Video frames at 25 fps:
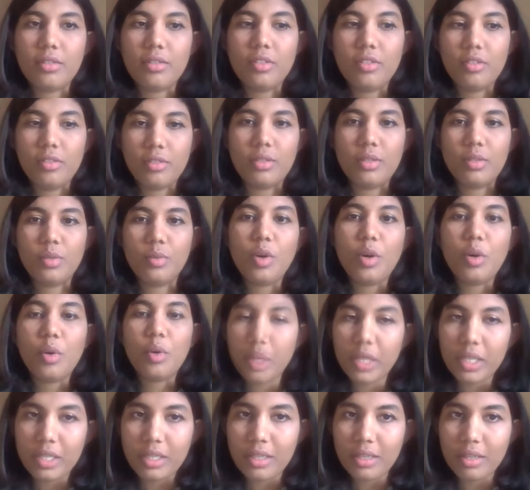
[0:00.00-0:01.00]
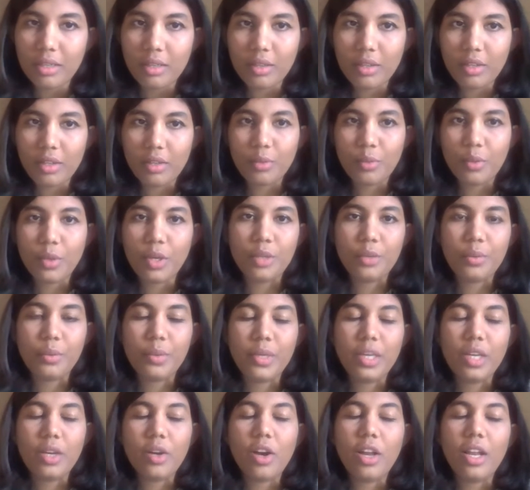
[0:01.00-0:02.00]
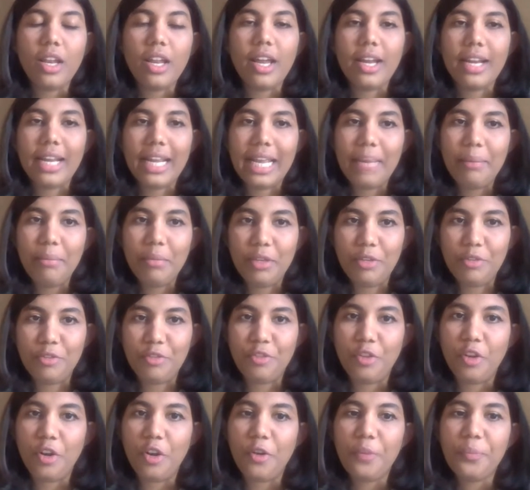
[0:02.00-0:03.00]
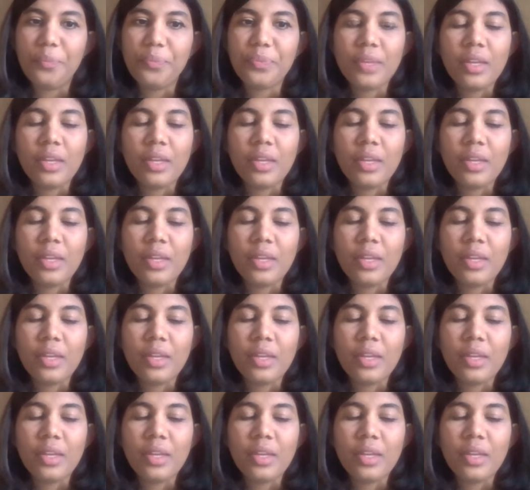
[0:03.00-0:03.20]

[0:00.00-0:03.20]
So this is what we all are aiming for.